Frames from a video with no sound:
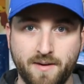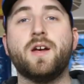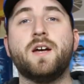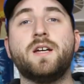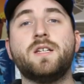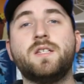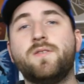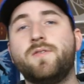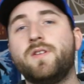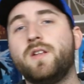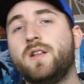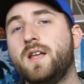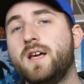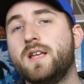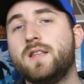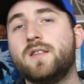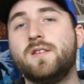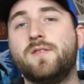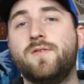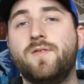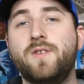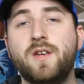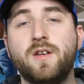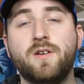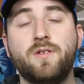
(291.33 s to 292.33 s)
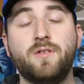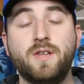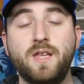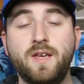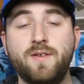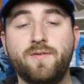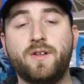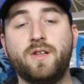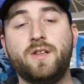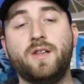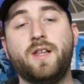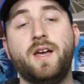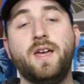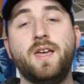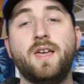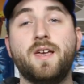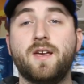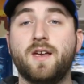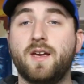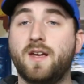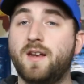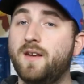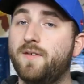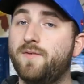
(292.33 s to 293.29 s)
So guys, if you like this video, leave a like,